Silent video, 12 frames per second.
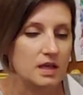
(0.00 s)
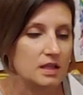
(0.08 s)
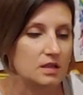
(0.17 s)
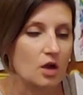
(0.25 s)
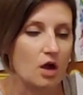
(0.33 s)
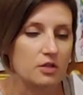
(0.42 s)

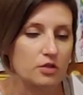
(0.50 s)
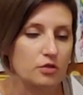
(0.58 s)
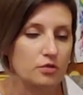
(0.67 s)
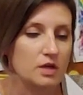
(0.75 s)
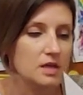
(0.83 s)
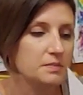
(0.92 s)
It's got
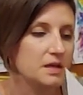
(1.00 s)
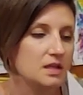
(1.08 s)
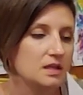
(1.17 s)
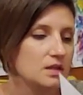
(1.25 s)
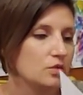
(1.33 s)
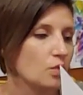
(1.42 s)
three
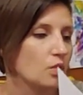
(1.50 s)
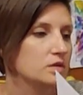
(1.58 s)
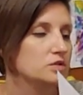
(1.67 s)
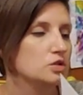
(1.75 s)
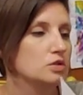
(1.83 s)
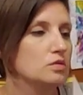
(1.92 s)
pieces,
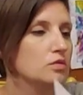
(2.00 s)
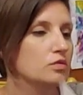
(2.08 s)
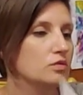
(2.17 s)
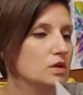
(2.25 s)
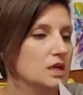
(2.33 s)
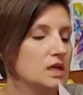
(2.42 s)
one, two,
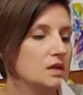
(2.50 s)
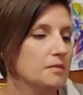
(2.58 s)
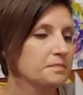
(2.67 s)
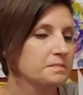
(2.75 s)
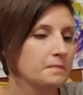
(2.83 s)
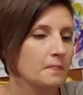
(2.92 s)
three,
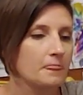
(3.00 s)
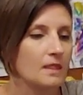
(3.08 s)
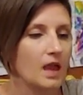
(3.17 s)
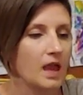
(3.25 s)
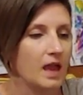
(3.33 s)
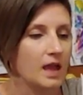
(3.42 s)

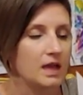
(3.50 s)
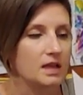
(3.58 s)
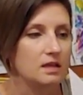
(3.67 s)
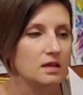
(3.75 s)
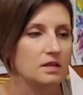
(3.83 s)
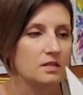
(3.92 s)

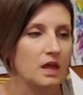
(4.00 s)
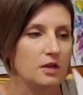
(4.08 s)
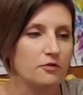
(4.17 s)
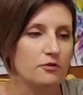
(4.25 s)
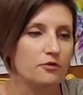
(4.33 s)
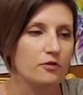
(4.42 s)
and
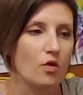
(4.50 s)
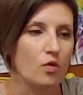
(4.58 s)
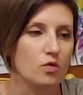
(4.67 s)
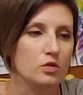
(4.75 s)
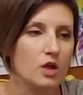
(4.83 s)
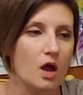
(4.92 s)
they
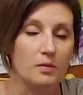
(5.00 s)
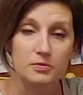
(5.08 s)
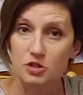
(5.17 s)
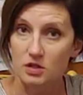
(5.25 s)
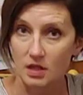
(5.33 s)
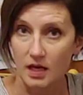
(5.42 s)
fold up
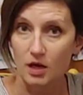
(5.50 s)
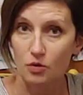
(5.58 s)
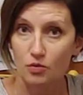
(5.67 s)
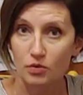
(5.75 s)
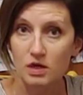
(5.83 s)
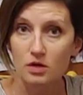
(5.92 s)
just like
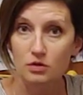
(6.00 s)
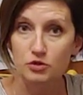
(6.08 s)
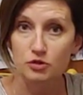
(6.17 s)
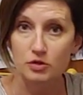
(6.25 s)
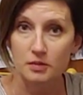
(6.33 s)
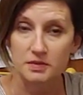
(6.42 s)
a real
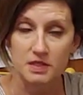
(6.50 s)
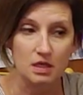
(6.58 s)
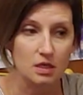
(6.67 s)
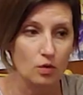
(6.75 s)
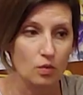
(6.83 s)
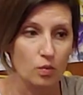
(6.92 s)

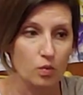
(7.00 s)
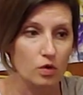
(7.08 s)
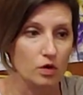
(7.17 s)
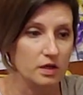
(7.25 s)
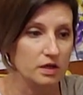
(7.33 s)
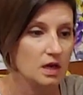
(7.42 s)
triptych
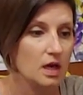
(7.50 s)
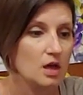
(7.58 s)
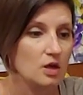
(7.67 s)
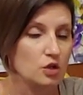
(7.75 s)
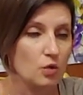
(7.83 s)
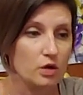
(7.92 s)
would.
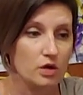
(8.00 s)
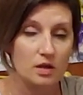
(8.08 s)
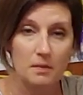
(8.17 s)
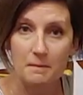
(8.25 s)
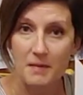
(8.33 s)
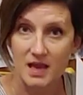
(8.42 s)
So we're
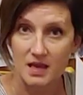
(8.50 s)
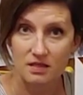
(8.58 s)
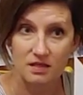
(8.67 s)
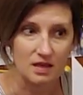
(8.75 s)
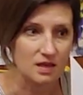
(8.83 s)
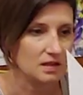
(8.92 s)
gonna
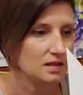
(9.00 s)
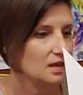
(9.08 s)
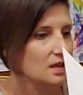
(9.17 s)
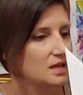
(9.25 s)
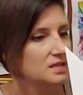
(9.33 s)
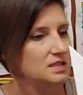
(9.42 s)
make
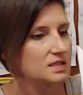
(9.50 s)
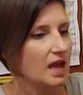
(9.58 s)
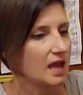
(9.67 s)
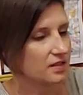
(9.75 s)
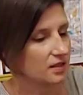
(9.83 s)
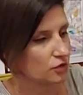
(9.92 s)
this
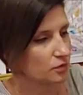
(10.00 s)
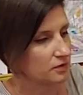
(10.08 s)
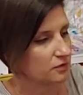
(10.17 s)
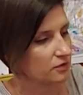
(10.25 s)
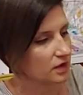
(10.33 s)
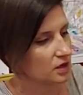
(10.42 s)
today. This will
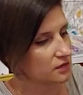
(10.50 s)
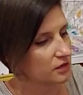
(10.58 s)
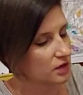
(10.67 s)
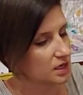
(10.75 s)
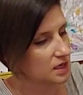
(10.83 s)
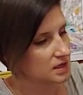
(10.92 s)
be very,
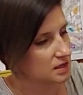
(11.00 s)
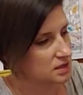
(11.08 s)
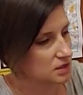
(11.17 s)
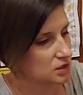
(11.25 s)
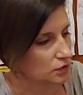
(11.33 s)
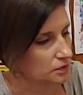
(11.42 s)
very easy
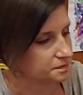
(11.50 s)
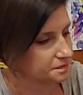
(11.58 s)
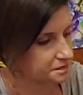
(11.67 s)
to do.